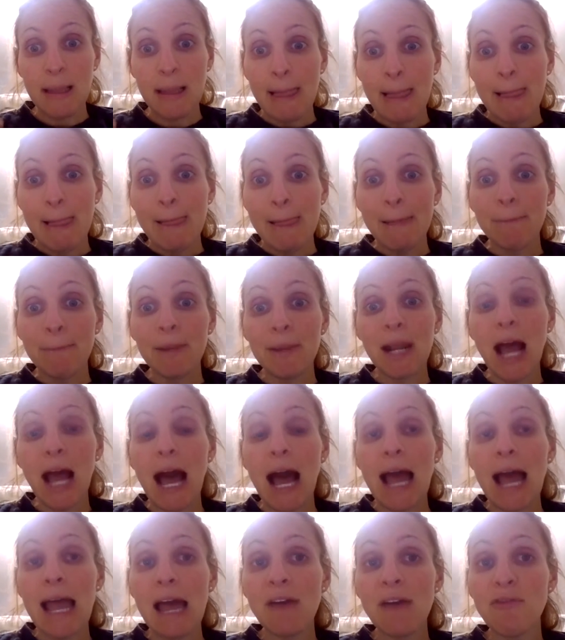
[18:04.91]
Mm-hmm. But
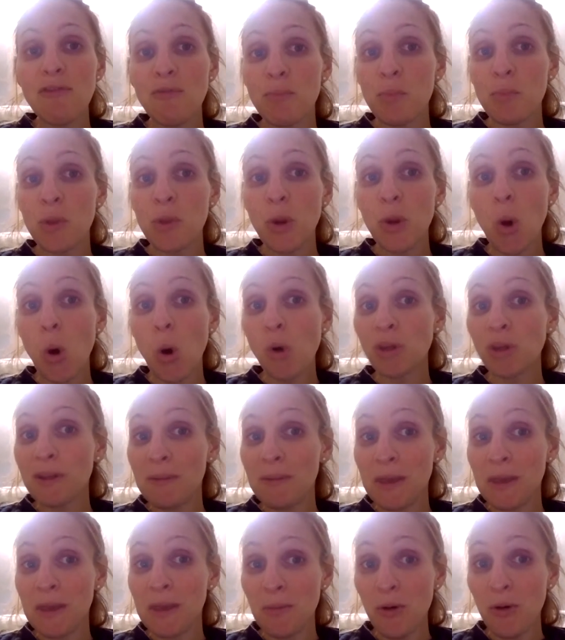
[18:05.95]
I have the only
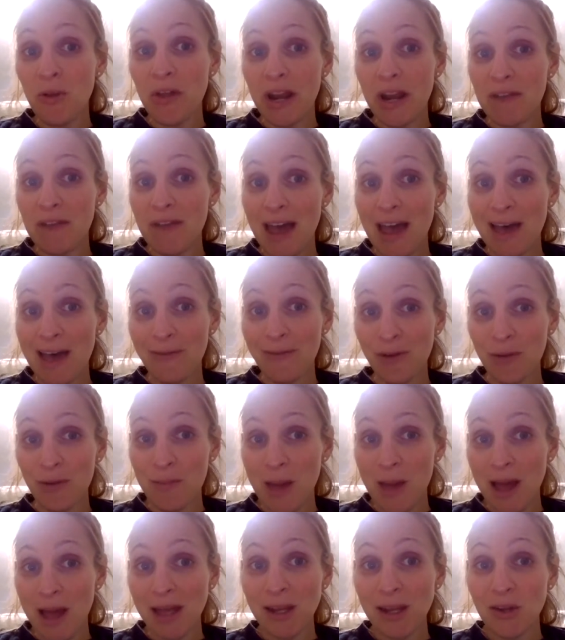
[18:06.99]
people that I've ever
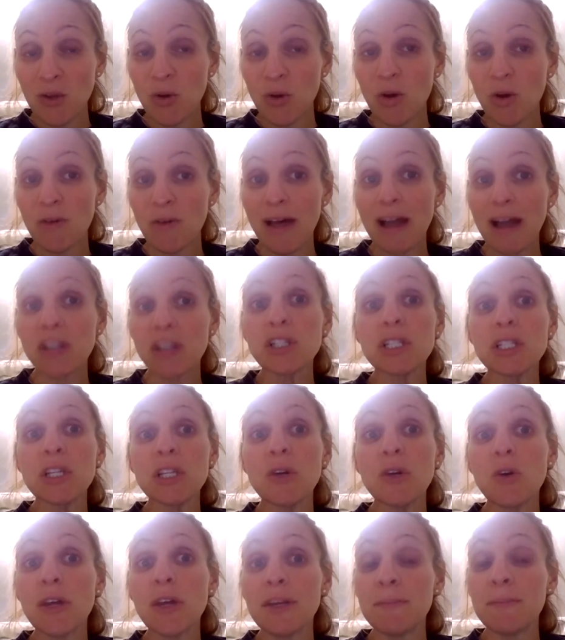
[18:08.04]
met who have actually